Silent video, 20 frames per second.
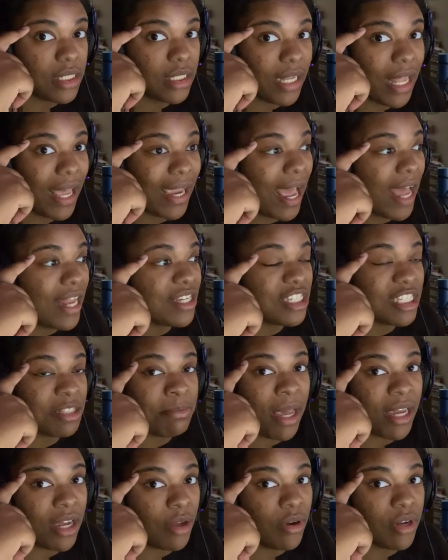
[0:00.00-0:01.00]
Like, I just
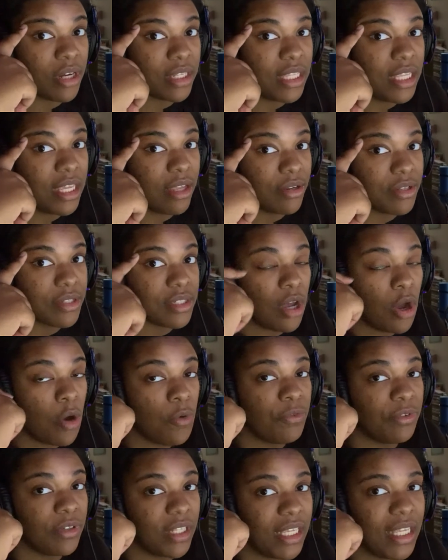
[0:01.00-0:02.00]
might go to the theaters.
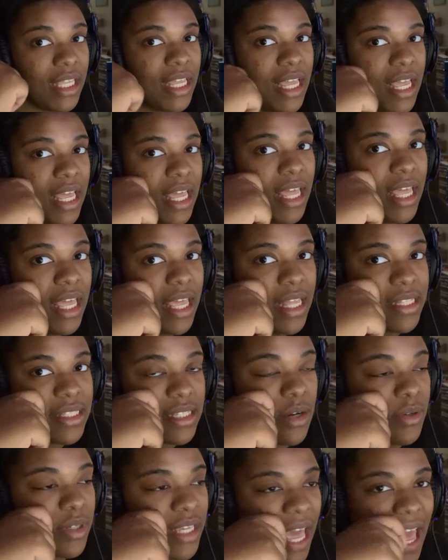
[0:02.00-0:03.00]
Hopefully,
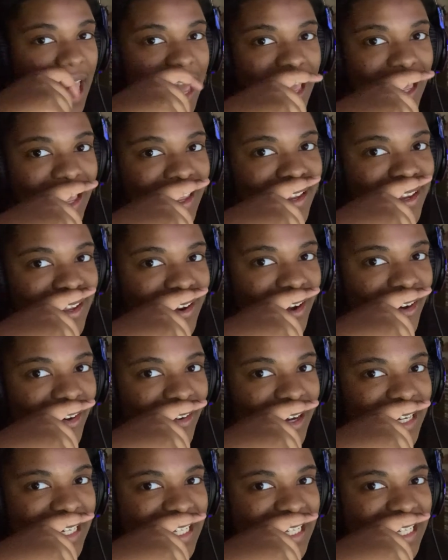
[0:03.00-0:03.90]
it's okay, you know?